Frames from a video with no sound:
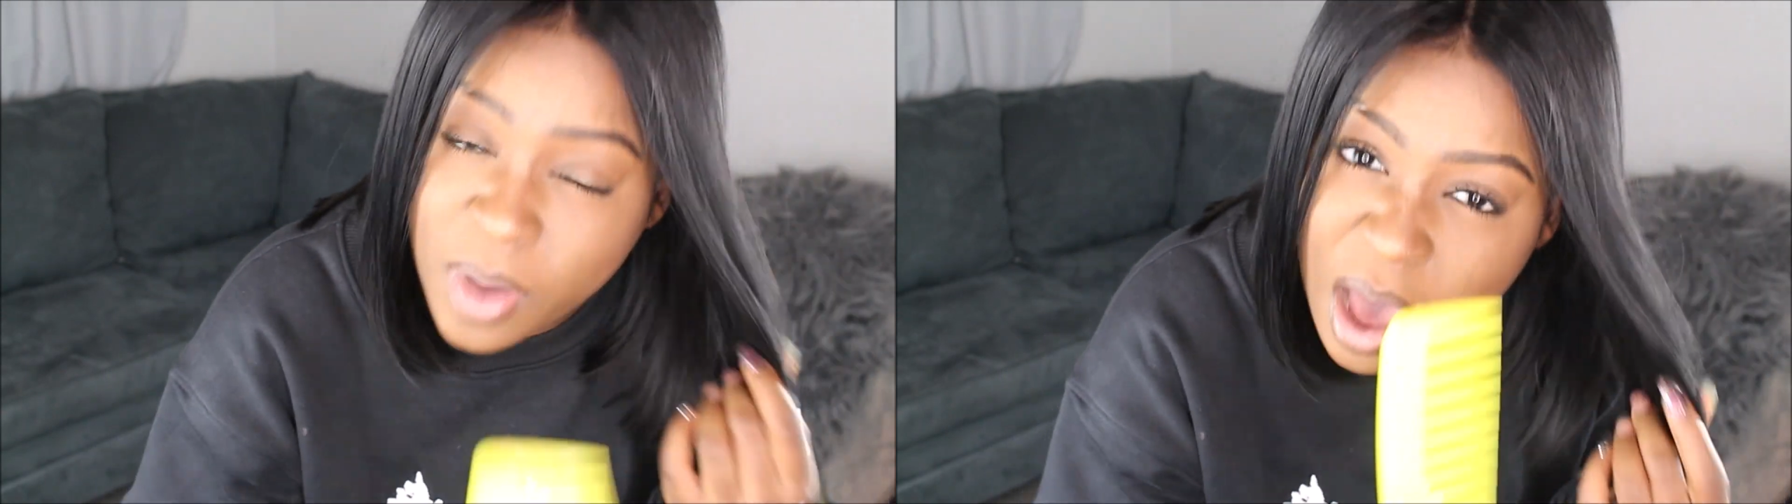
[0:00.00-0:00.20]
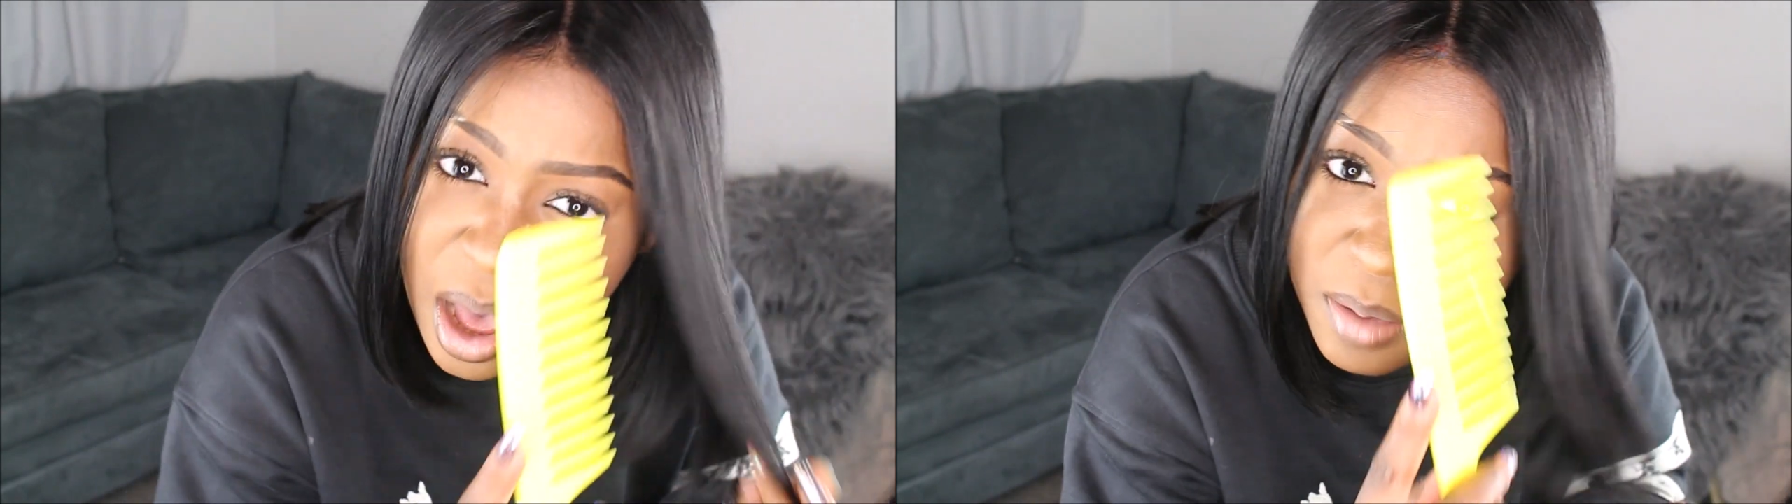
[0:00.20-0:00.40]

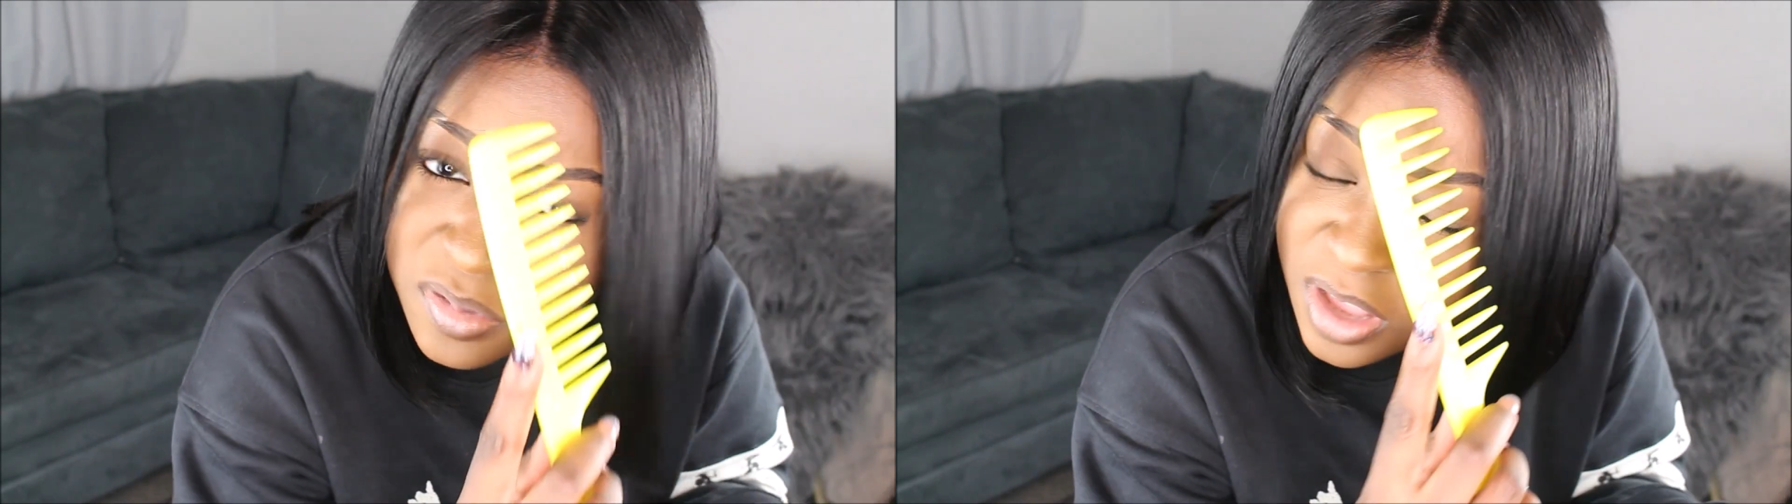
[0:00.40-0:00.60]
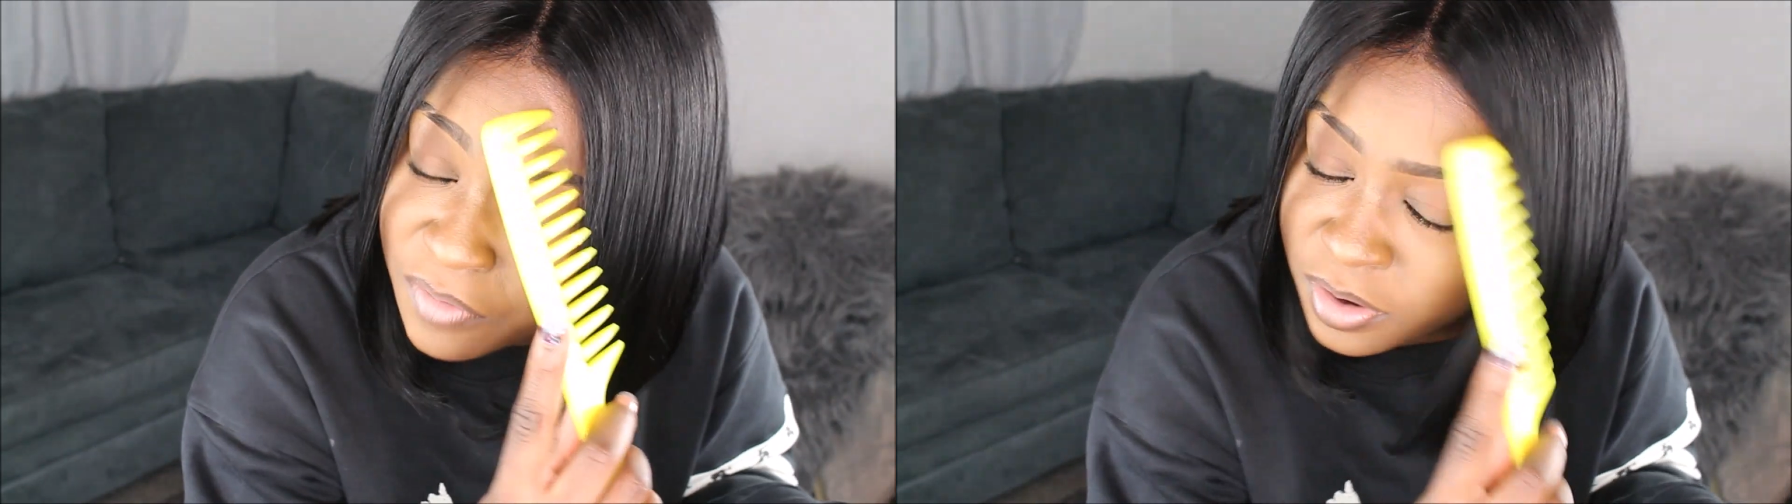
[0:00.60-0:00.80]

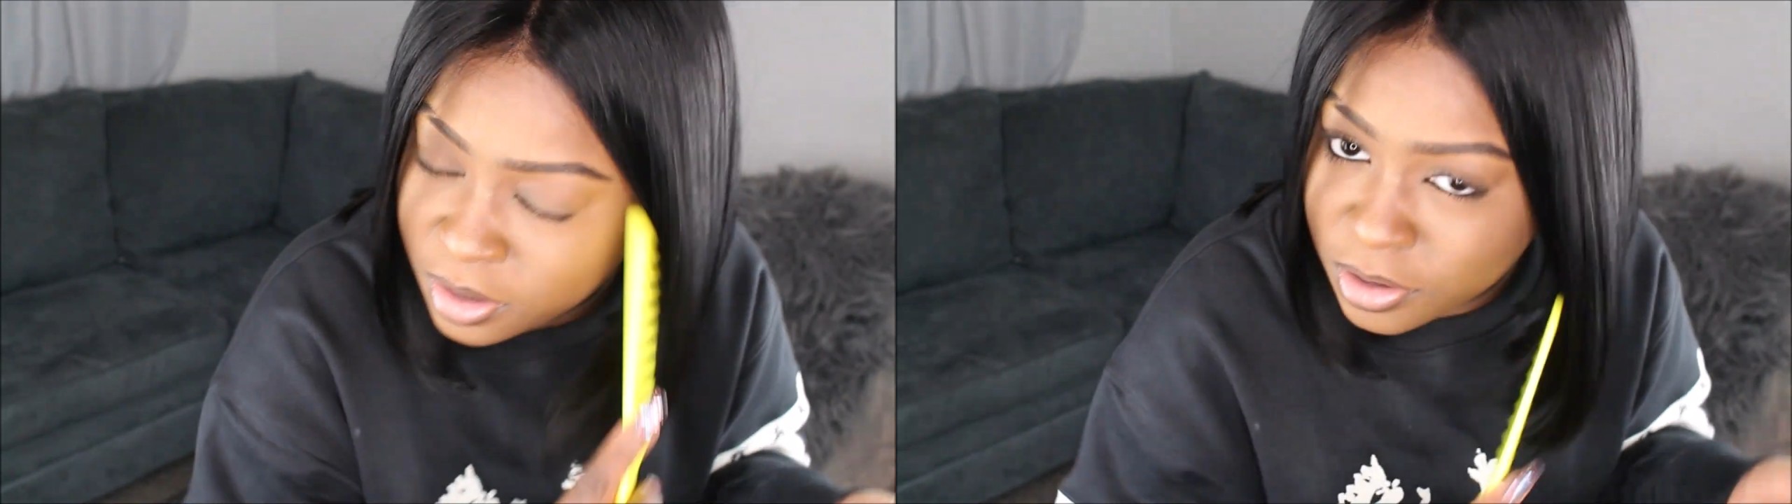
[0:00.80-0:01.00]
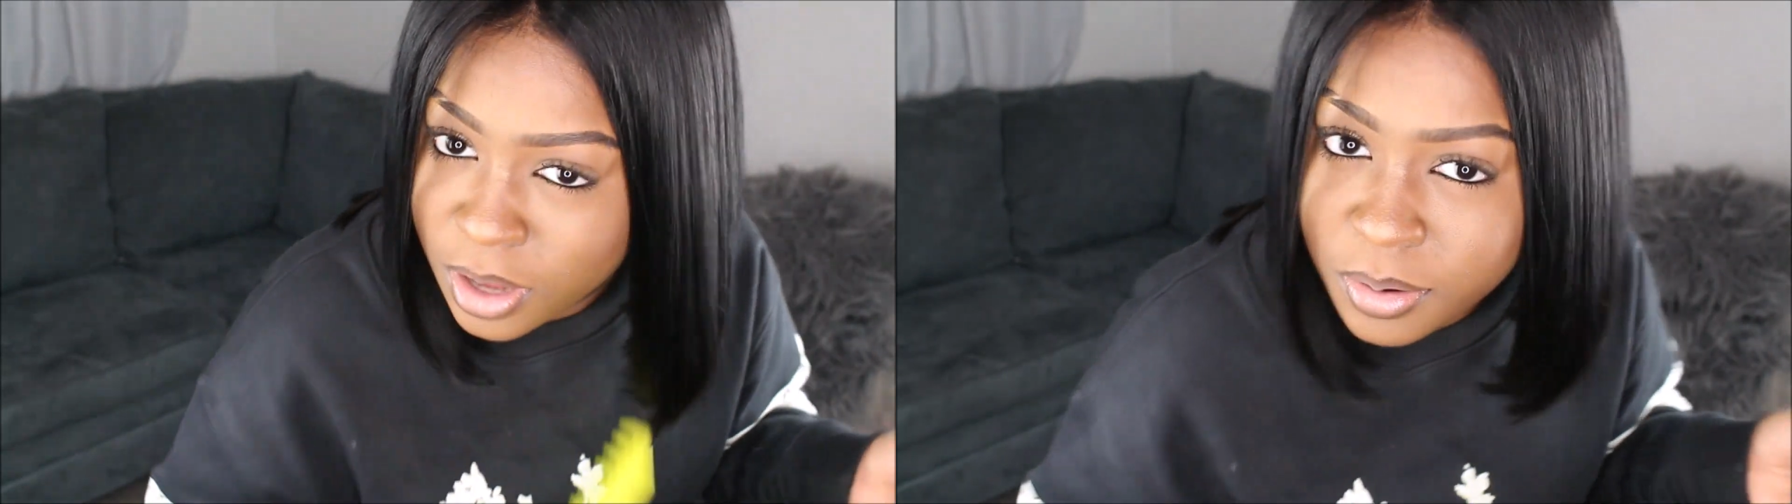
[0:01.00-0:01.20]
bobs
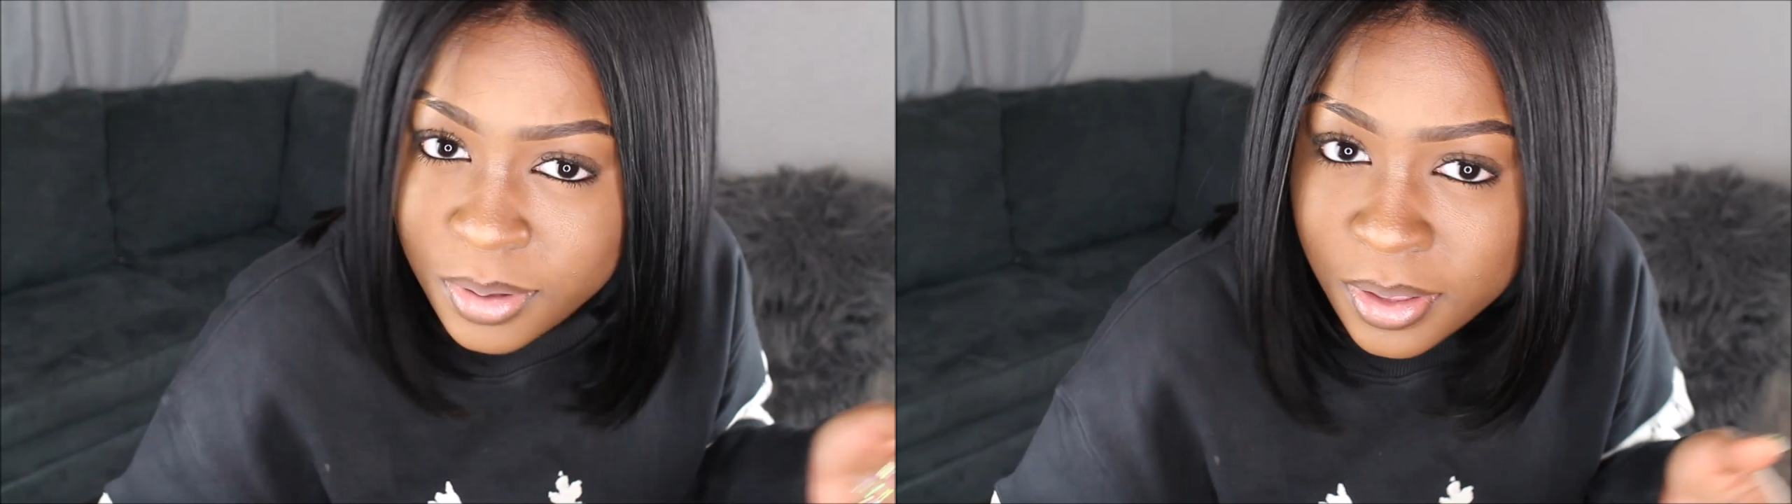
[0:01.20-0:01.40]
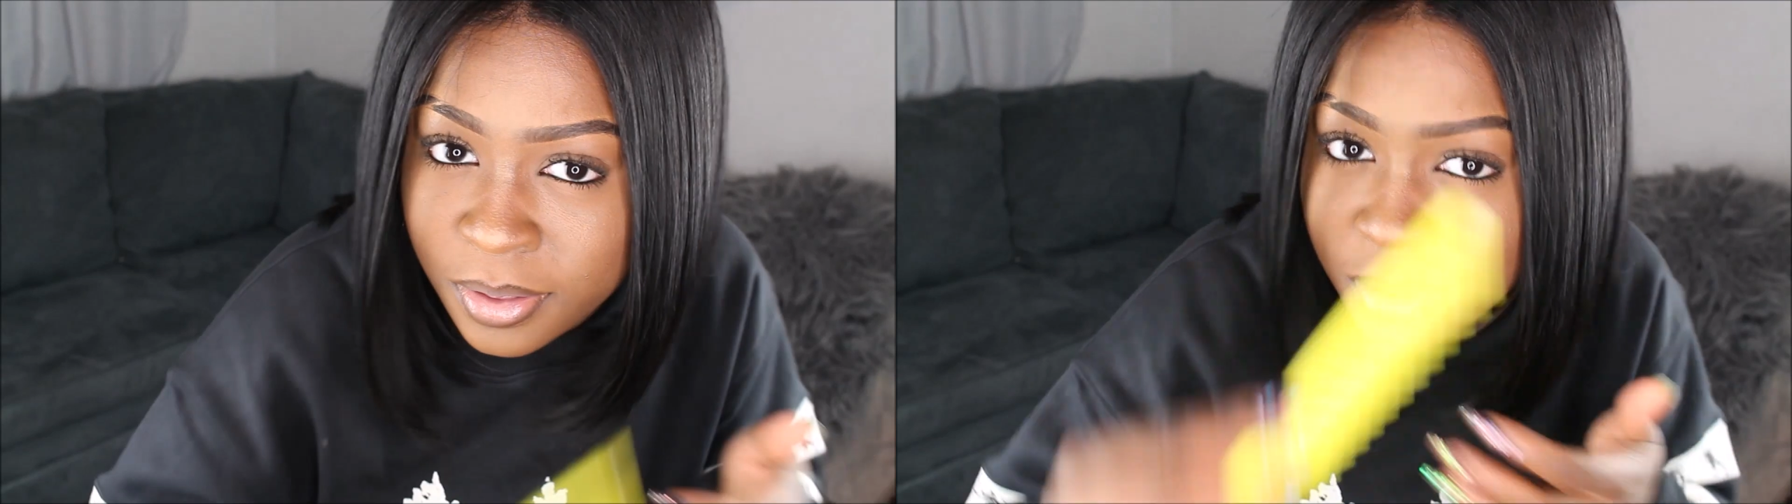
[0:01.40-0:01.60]
ever, you know.